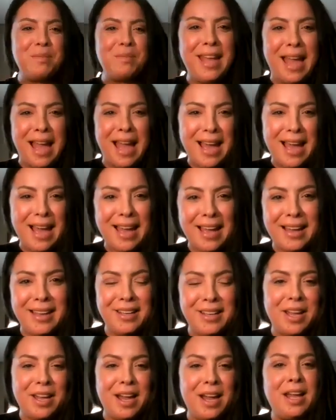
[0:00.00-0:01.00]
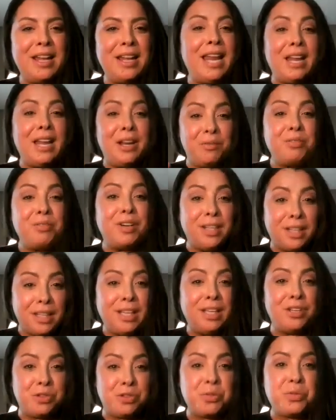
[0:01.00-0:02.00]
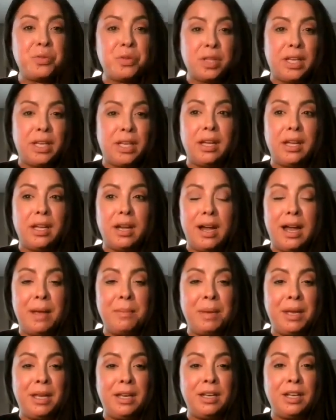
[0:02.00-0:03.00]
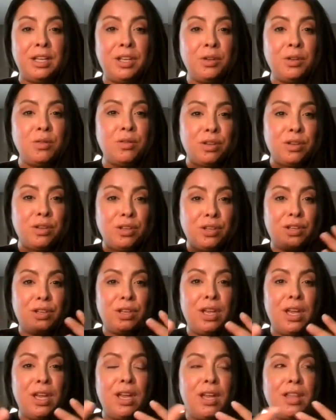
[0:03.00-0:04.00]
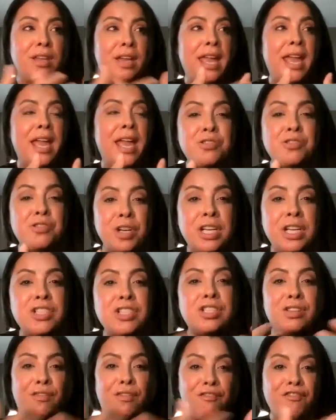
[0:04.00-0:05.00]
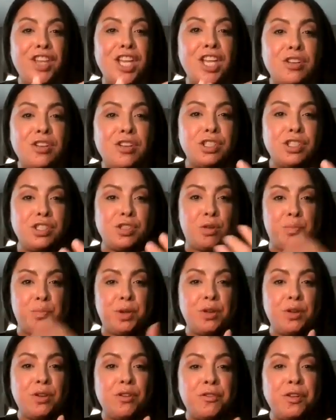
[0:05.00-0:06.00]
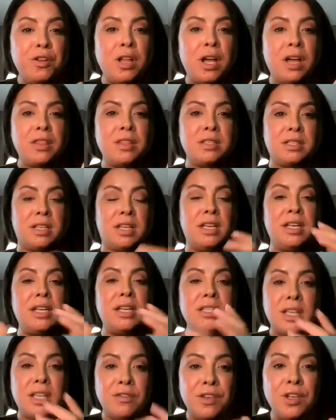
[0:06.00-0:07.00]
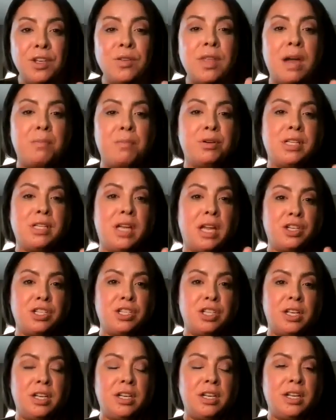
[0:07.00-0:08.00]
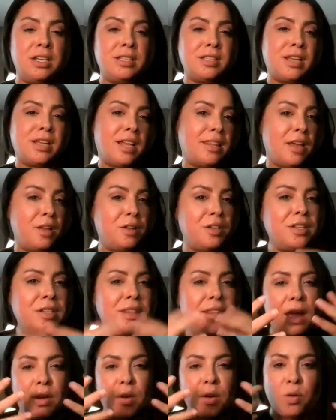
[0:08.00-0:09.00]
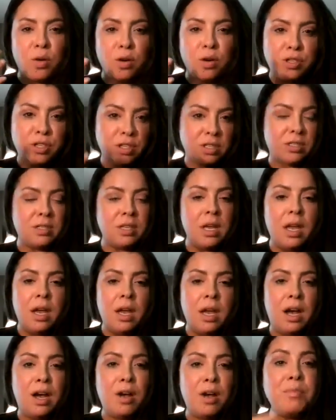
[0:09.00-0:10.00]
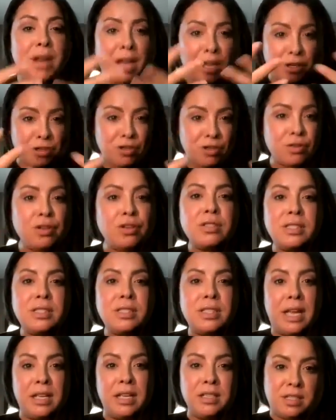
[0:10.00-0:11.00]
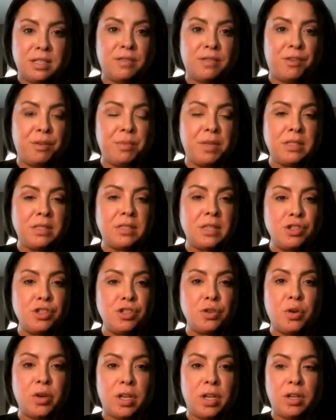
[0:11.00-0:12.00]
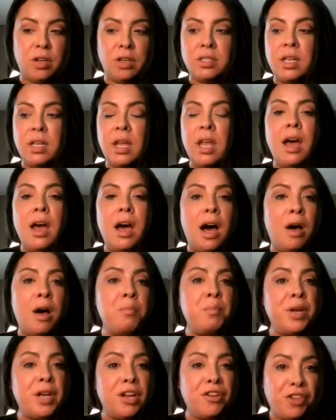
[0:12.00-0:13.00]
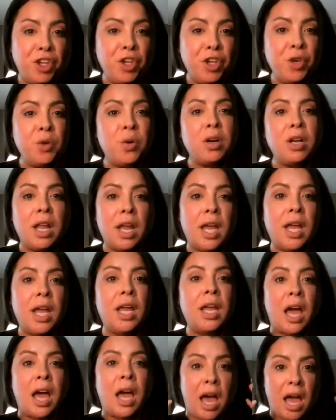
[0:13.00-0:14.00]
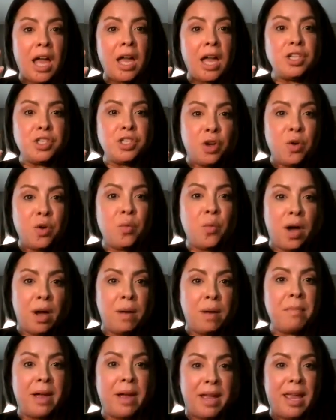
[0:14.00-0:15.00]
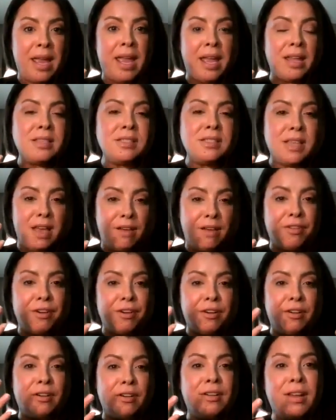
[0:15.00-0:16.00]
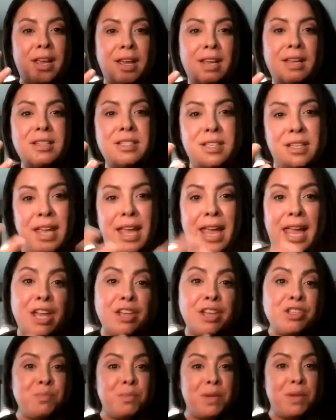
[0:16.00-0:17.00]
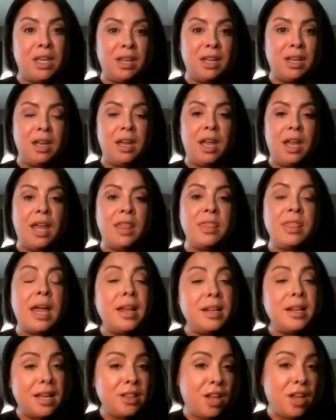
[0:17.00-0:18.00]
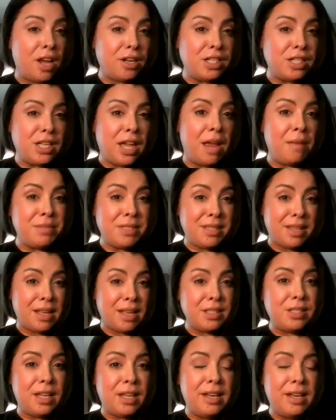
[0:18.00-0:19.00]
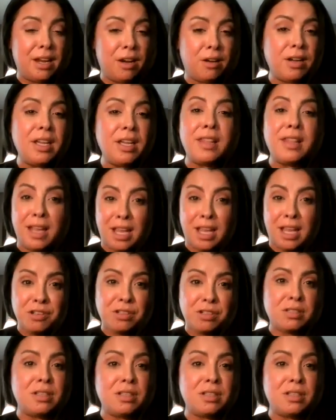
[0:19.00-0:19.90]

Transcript: Yeah, and really and truly, I mean, the hand drink just feels so beautiful on the skin. It's giving you that protection. It's got that gorgeous natural scent from the essential oils. But if you are like, I don't want my hands ever like to age me, and that a lot of times that's an area that ages